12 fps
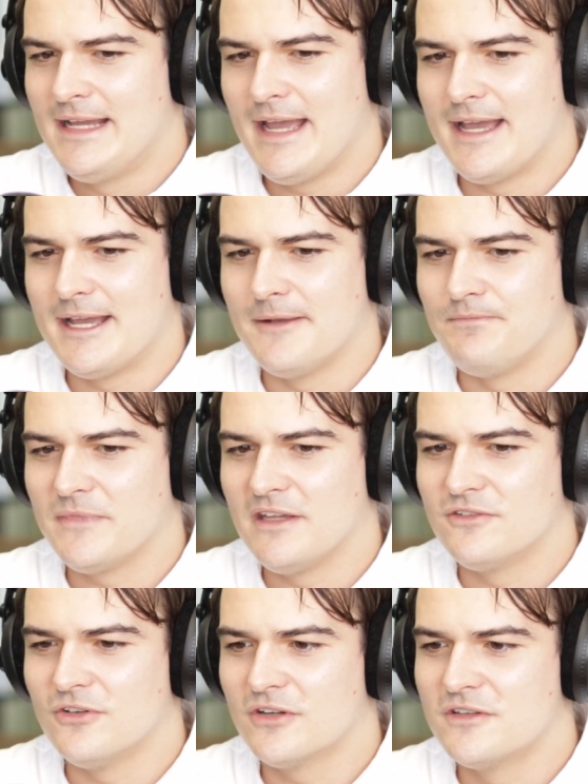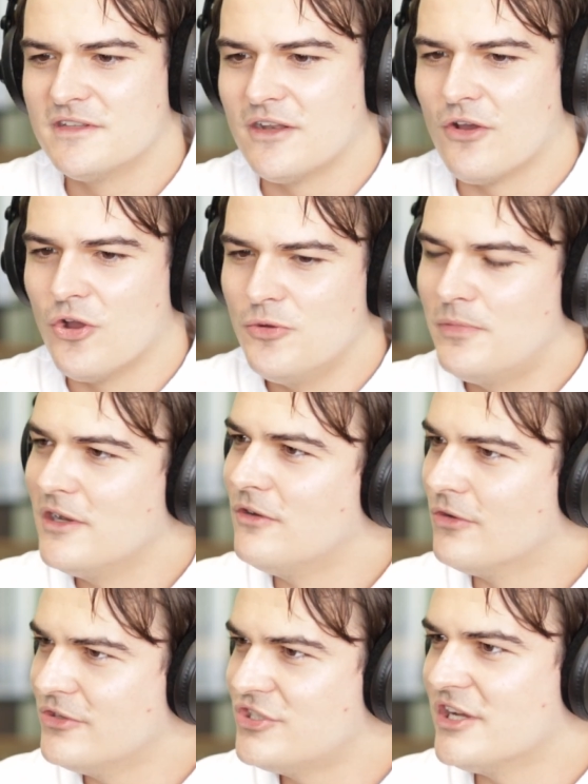And doctors that are open and
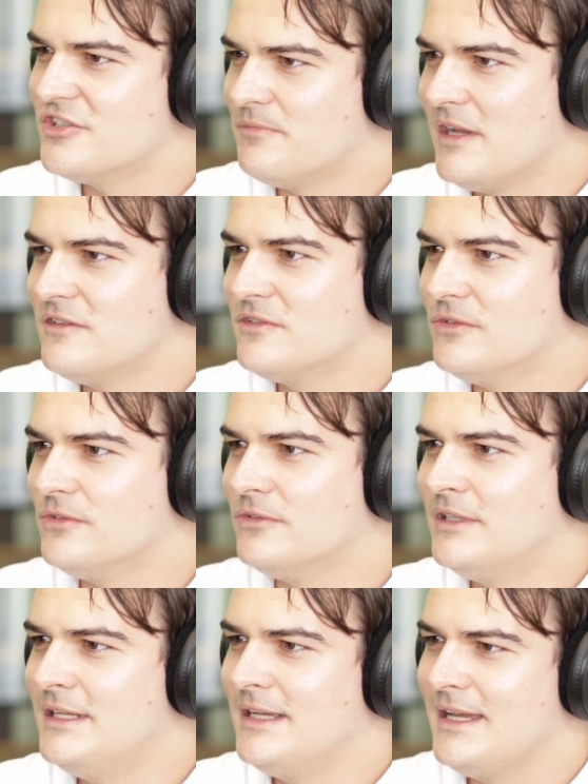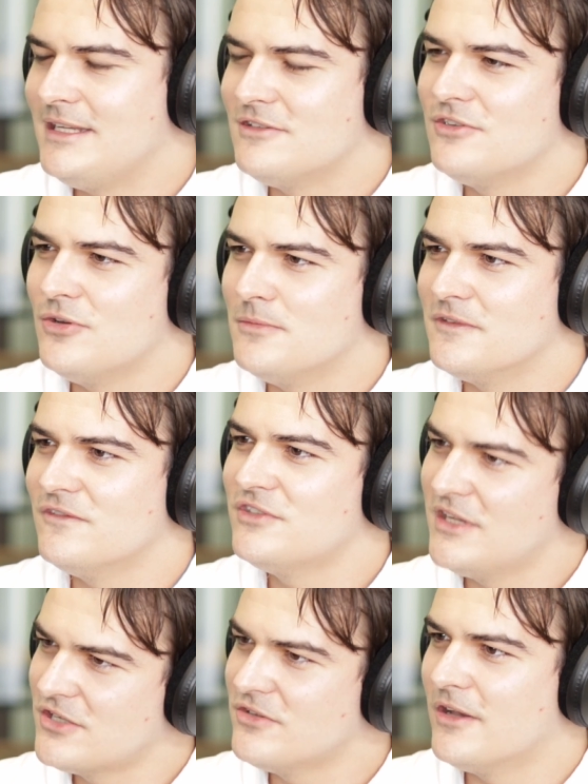not judgmental in terms of
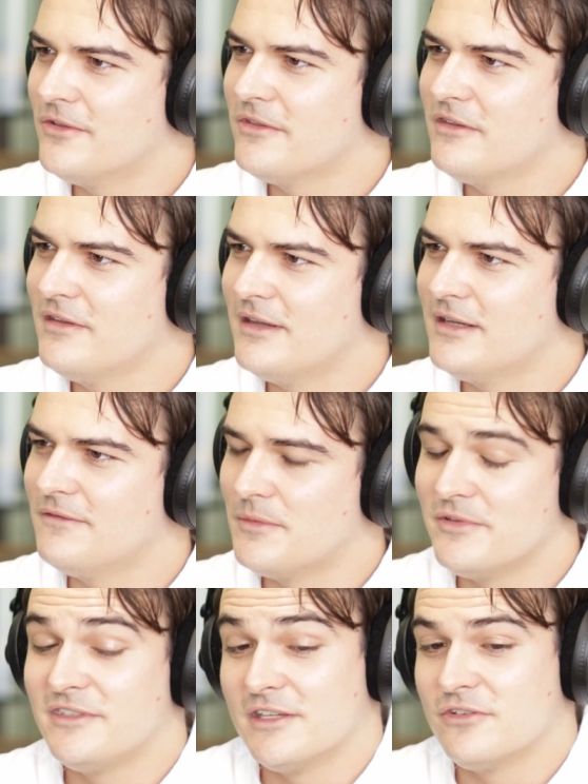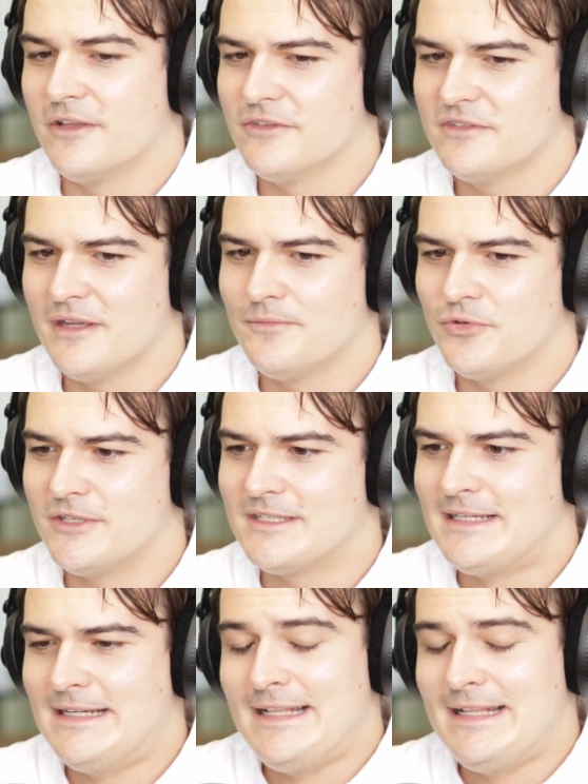from a sexual health standpoint.